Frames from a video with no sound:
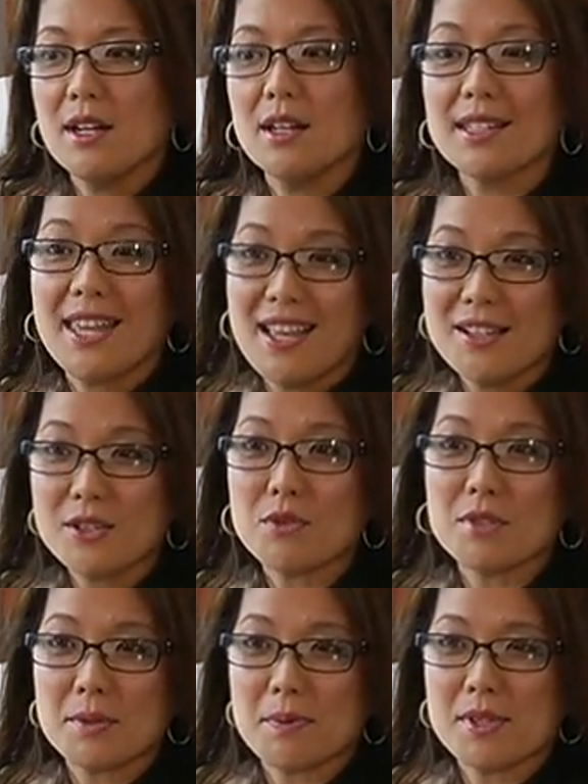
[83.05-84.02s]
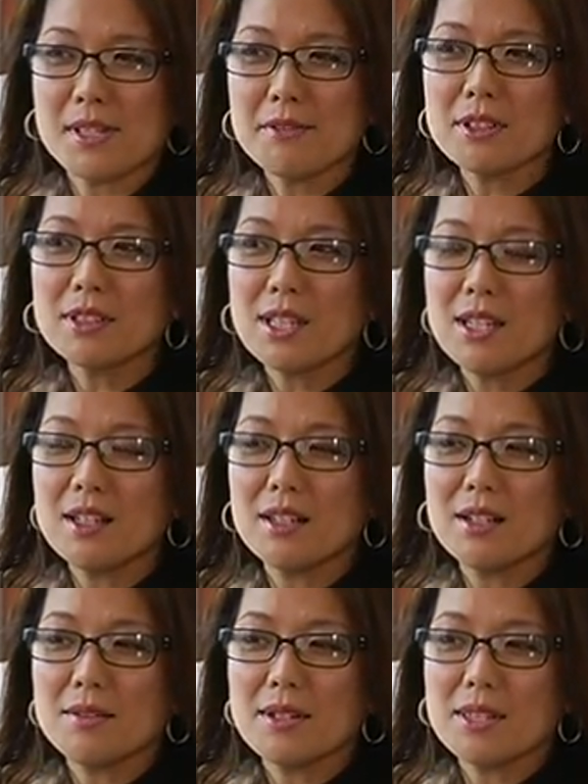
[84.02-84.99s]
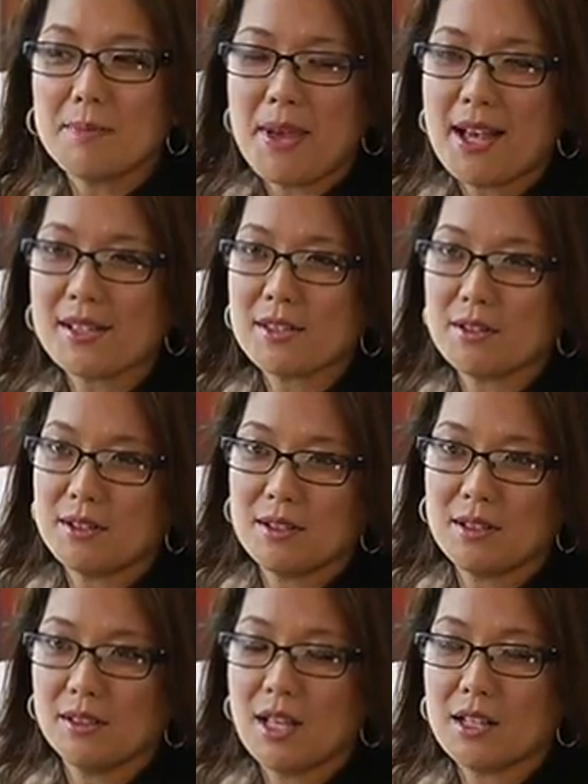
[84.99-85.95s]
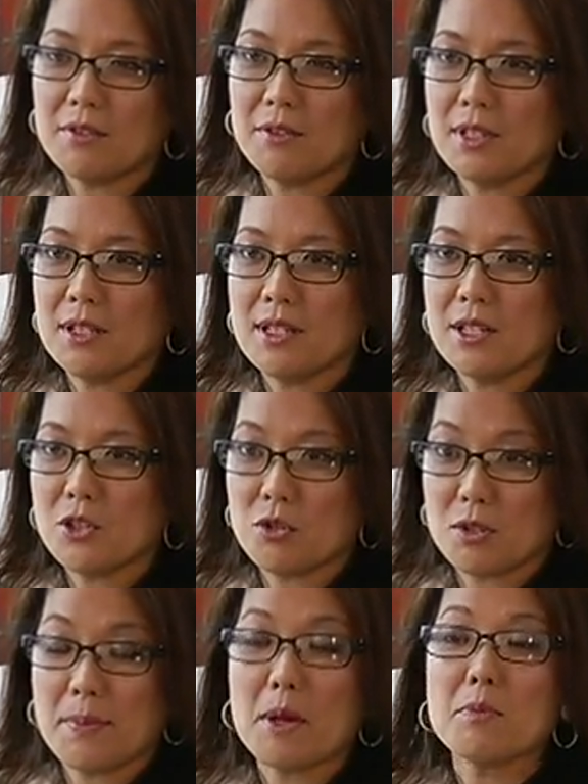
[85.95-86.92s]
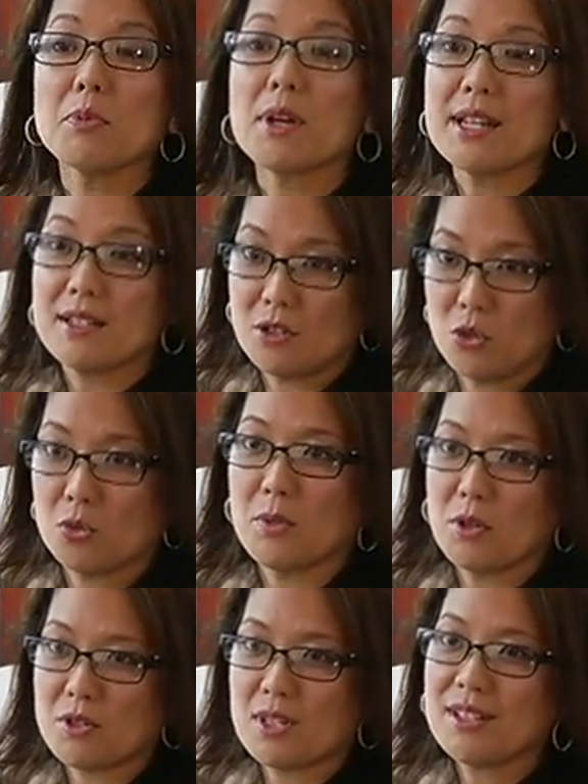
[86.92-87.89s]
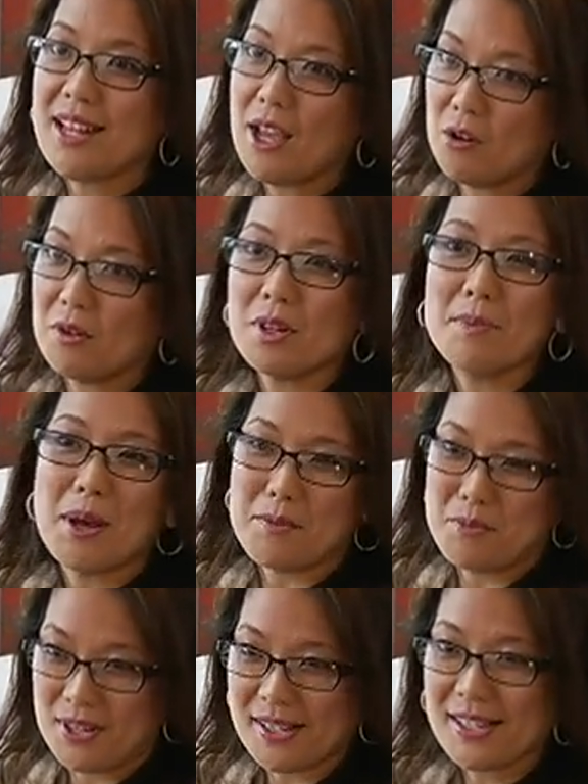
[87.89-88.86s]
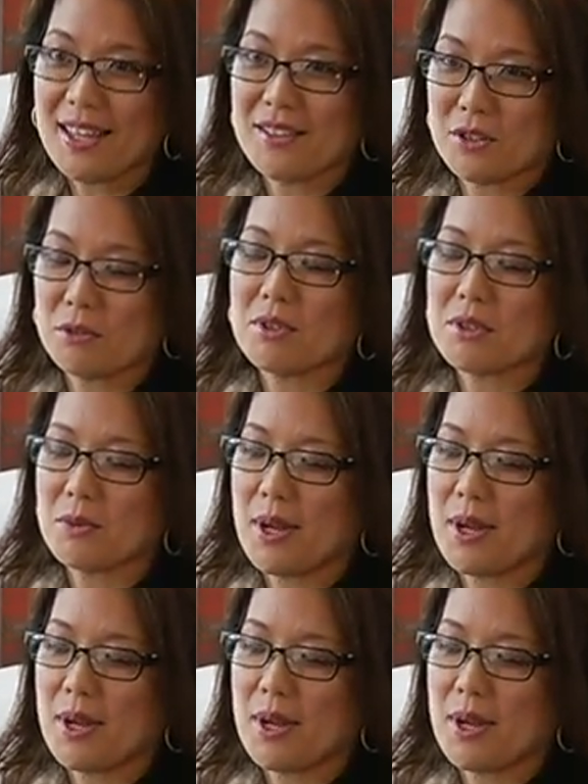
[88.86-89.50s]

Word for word: uh cancer, and specifically uh, in the past, uh, a lot of issues about brain tumors and now about breast cancer as